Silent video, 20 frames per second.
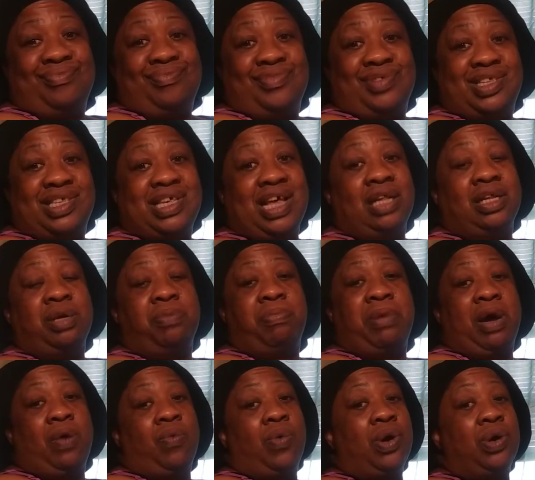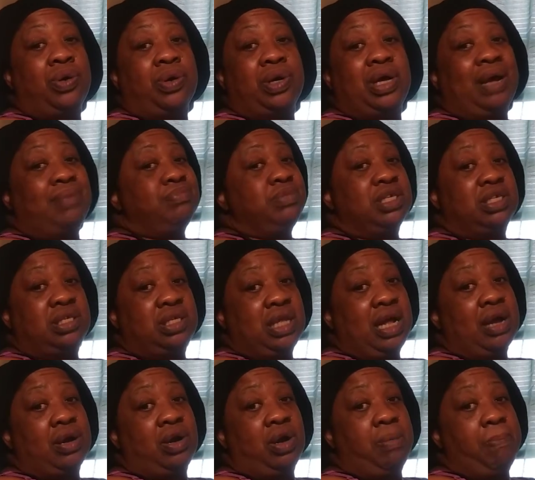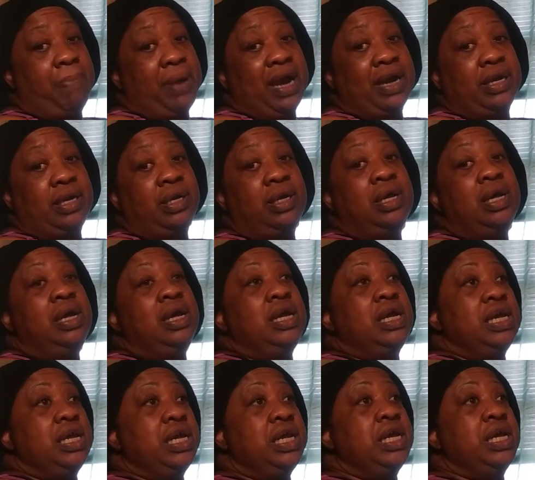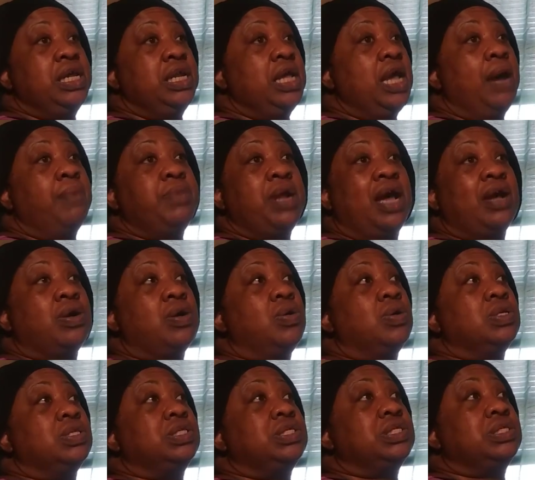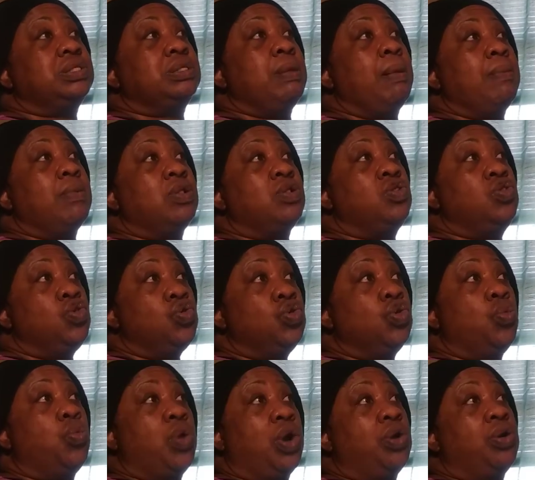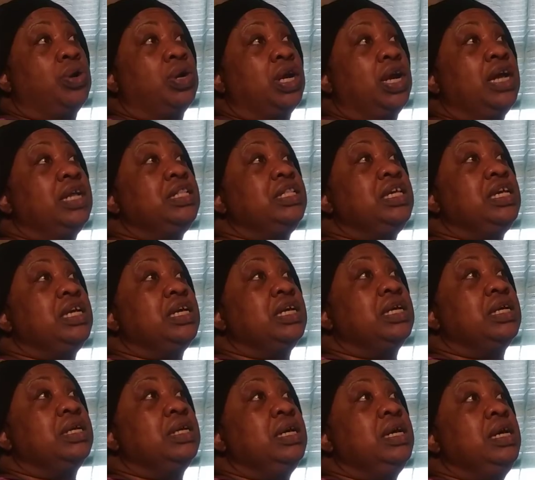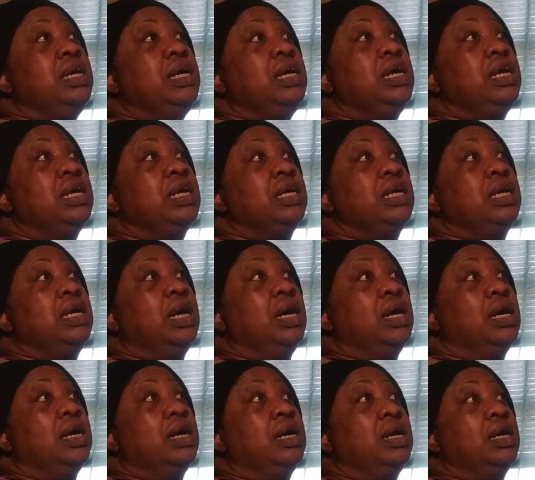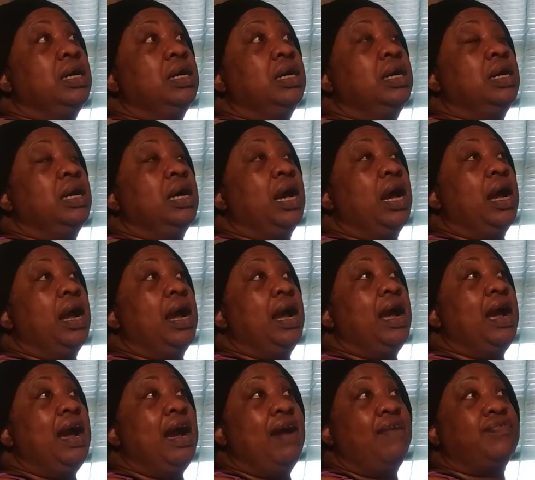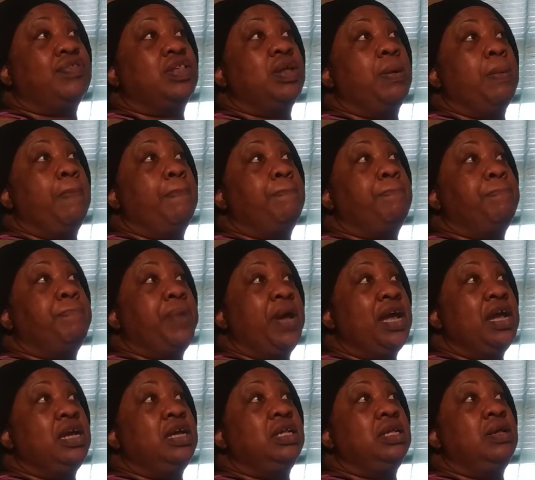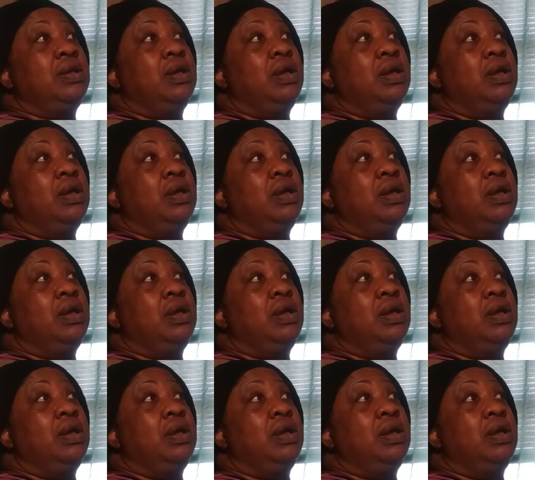selling my work. I'm just not gonna bite. And I'm not gonna do the work and then uh, have to pay